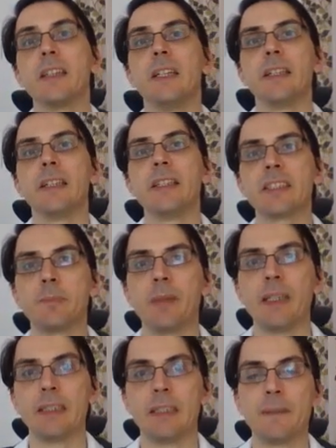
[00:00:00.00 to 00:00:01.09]
He
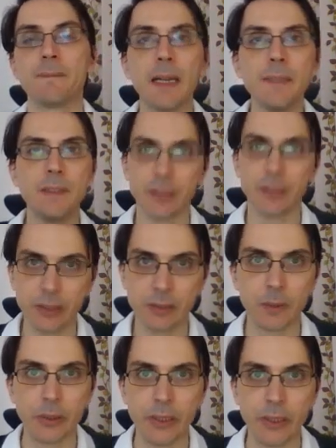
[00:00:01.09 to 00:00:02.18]
spent a five years
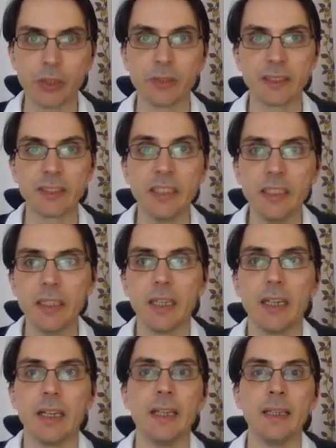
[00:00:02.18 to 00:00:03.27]
voyage on the sea.
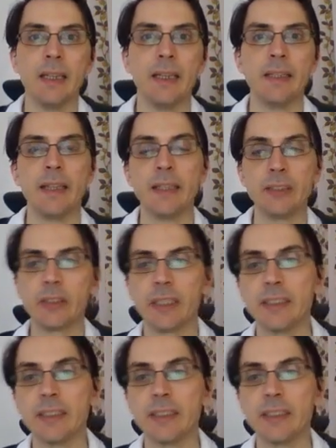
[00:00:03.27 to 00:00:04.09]
And as you can